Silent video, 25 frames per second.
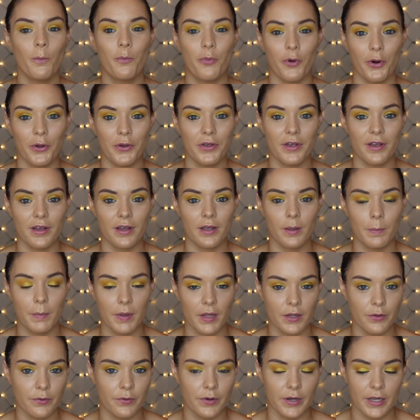
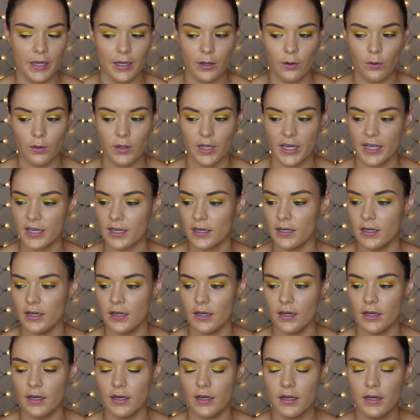capillary, or like
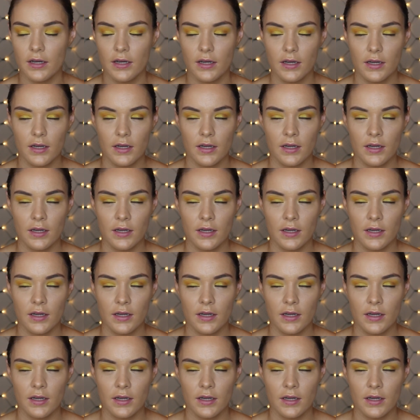a